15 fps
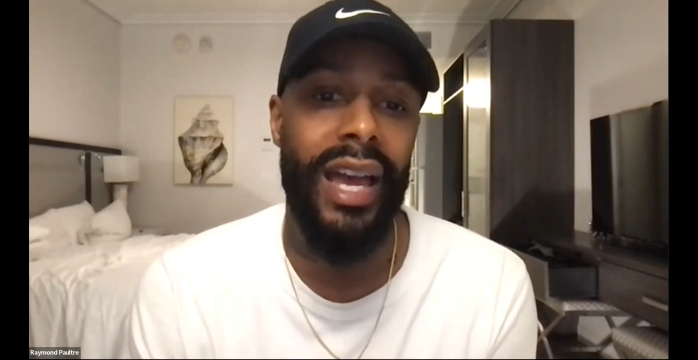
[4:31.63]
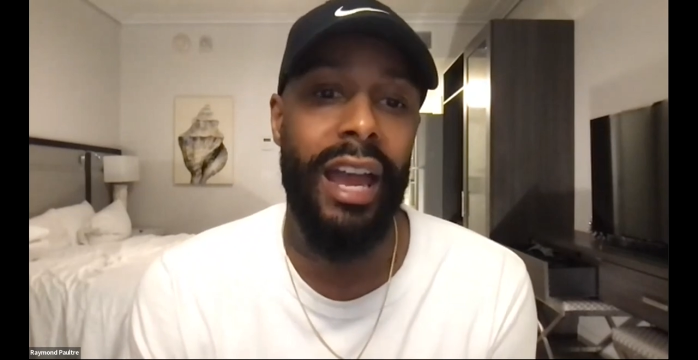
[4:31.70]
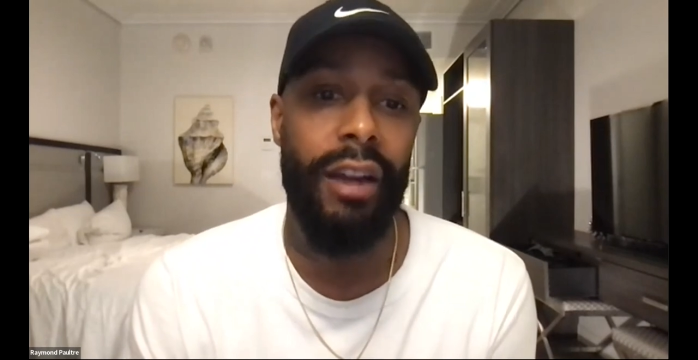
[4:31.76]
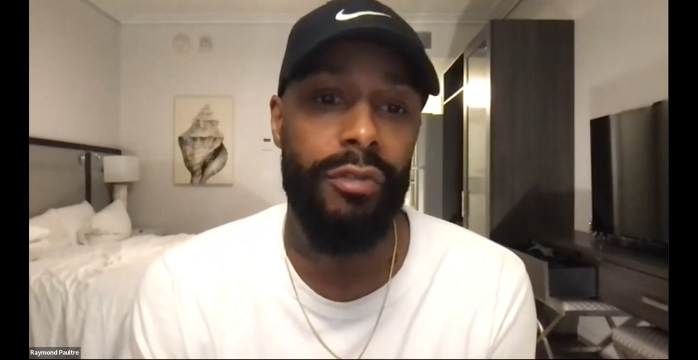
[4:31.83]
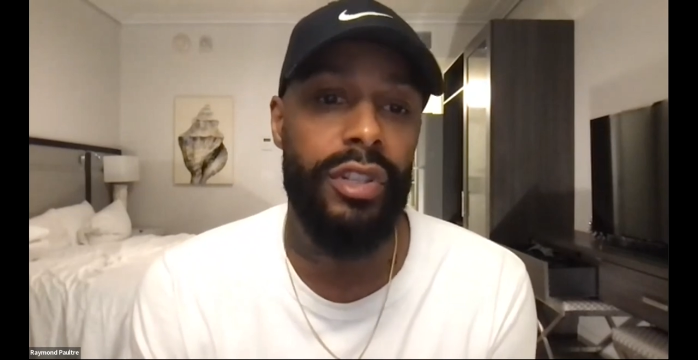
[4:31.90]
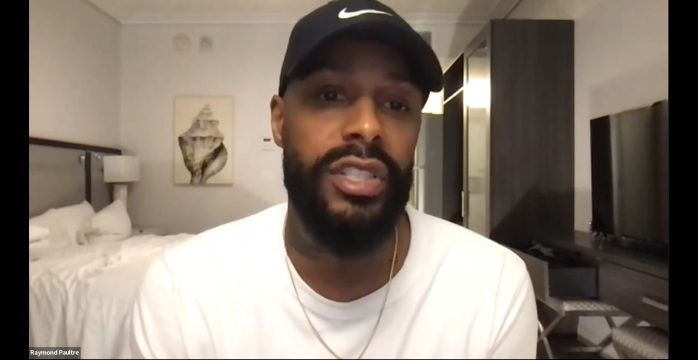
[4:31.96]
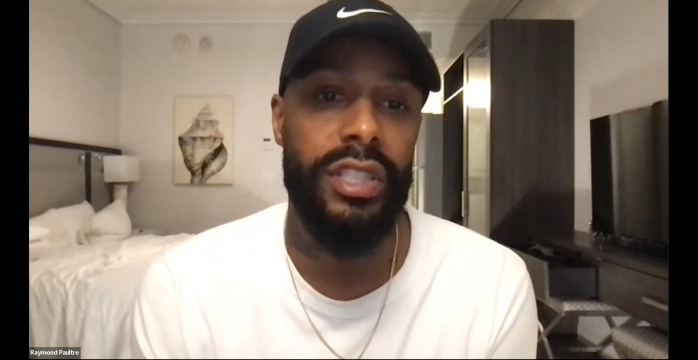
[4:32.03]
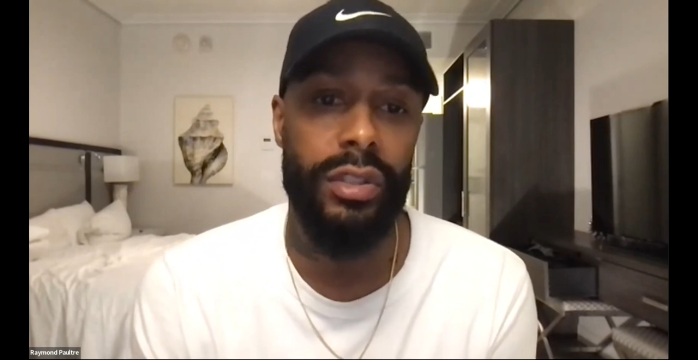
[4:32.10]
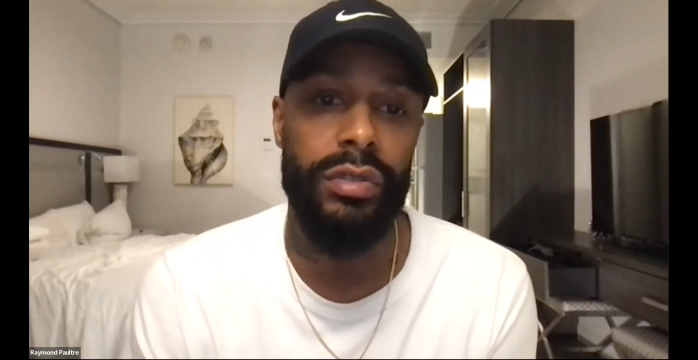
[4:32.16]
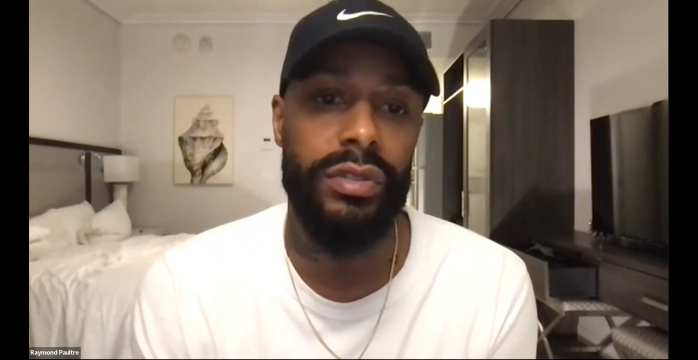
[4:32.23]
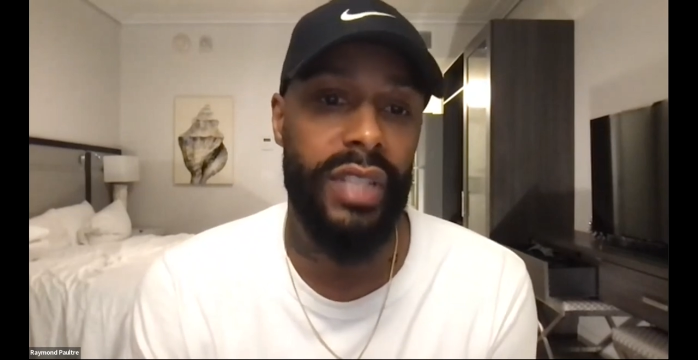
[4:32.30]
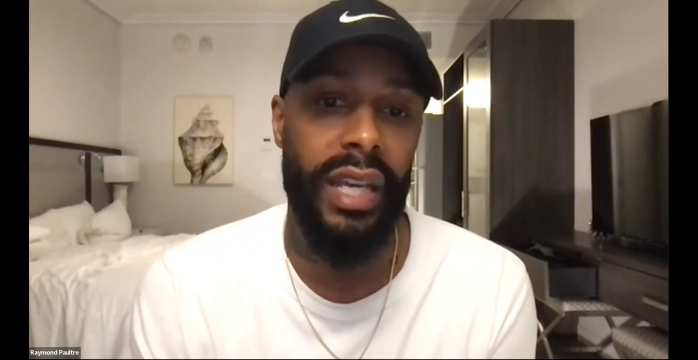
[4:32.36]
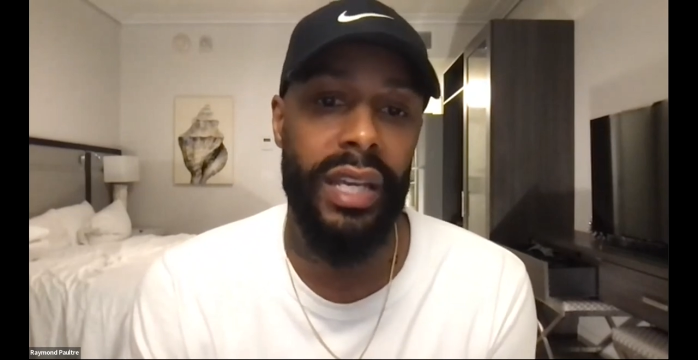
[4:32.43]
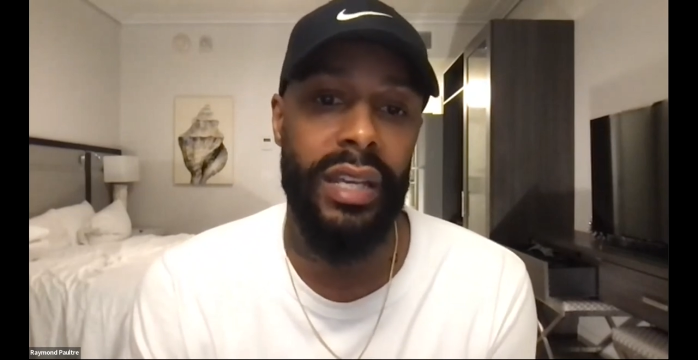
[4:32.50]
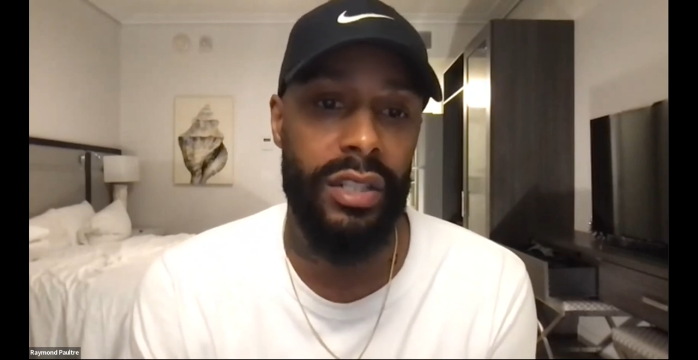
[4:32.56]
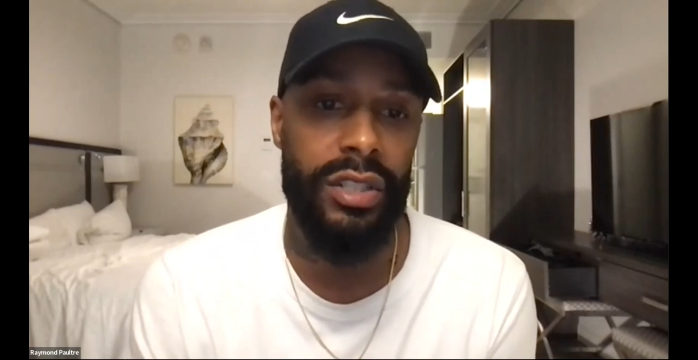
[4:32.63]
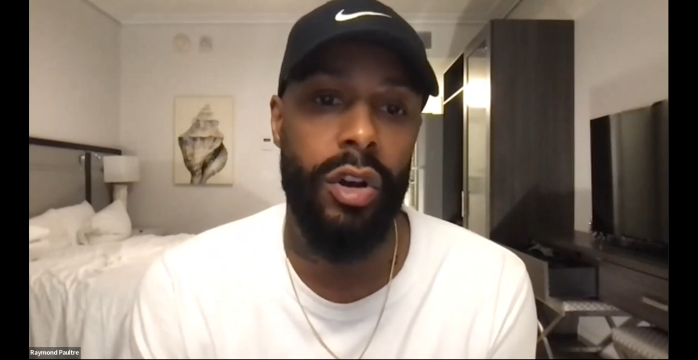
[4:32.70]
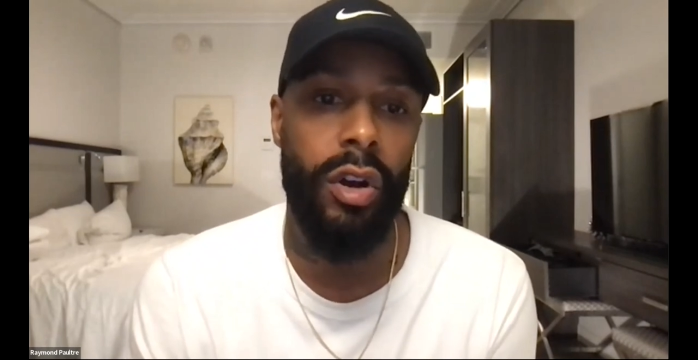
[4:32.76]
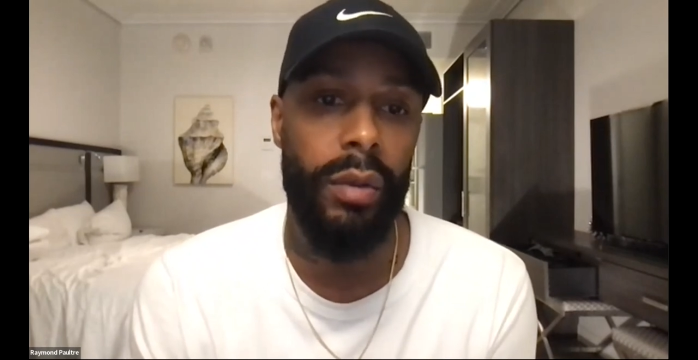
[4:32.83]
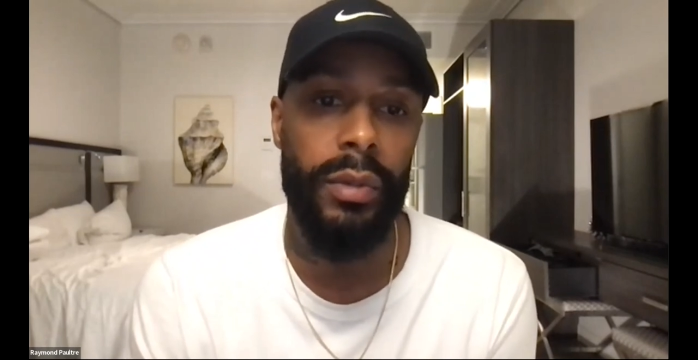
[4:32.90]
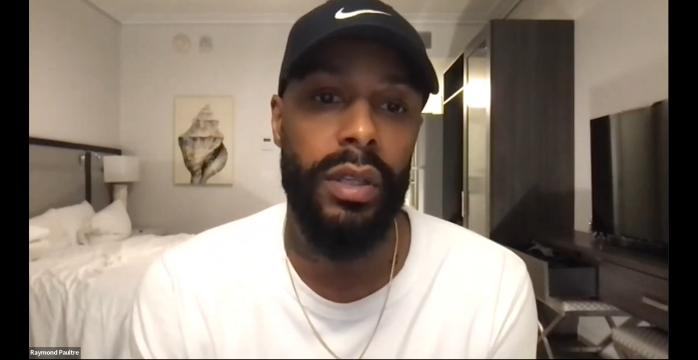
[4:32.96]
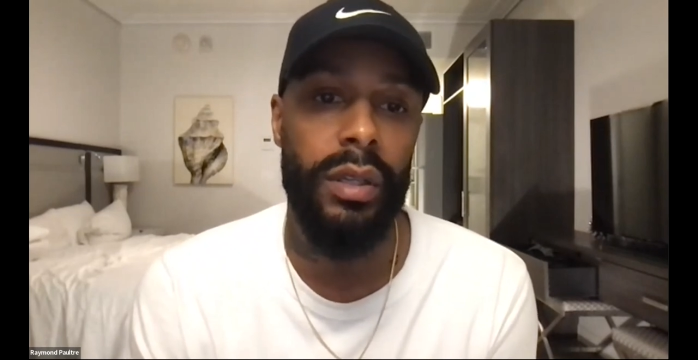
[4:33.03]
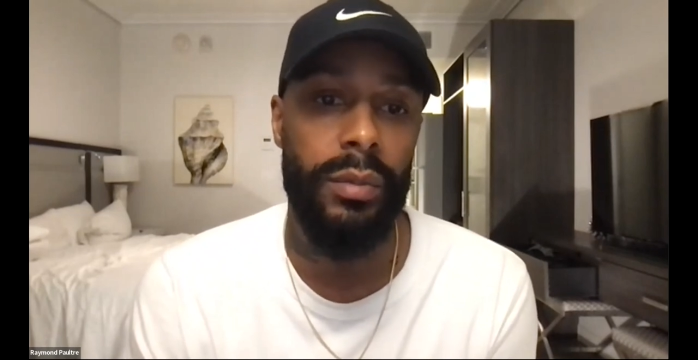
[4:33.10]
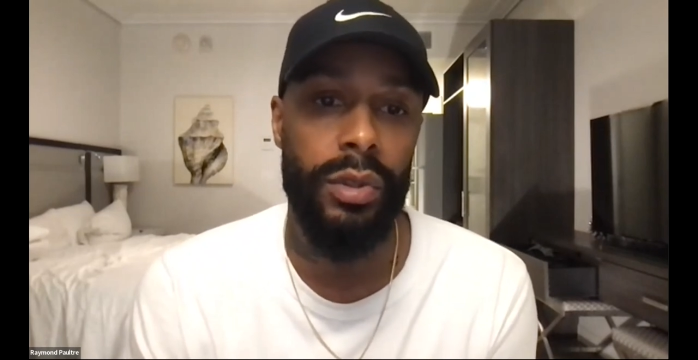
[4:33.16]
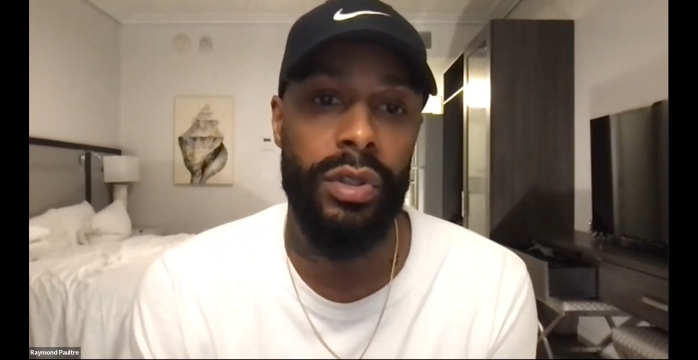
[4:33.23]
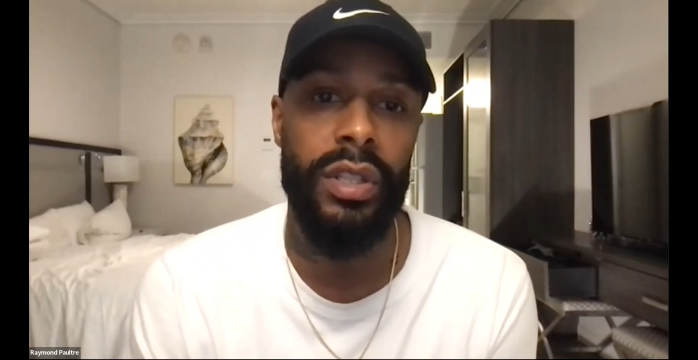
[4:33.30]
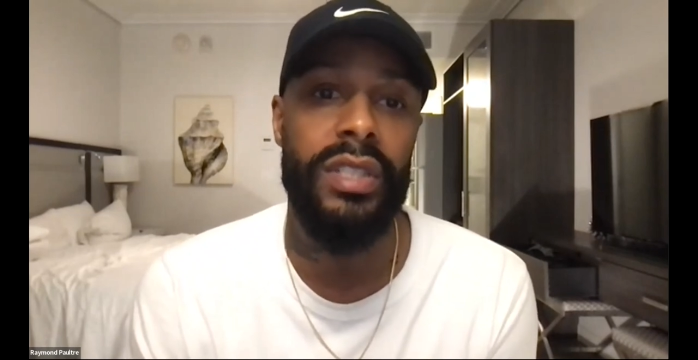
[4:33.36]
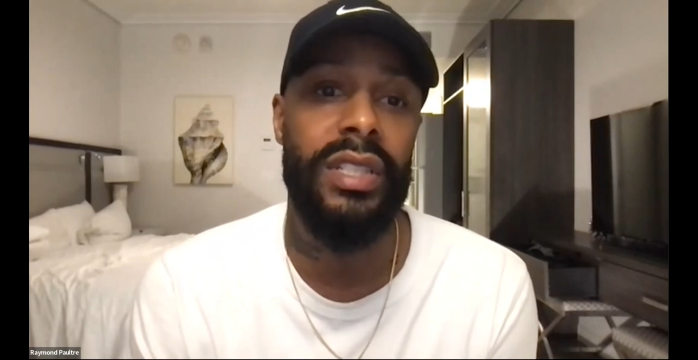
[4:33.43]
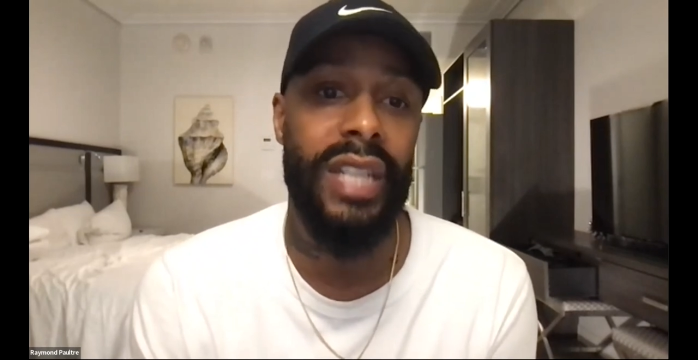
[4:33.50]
Every single day he is harming communities,